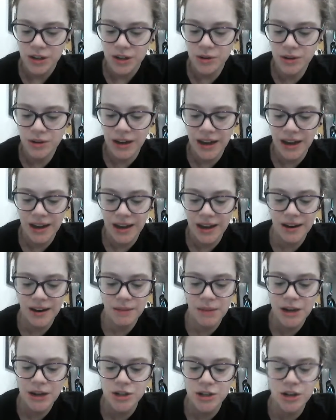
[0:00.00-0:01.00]
you can
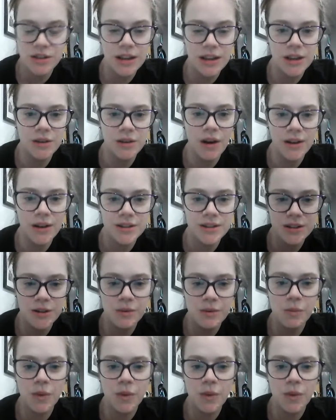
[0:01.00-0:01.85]
make sure that you also,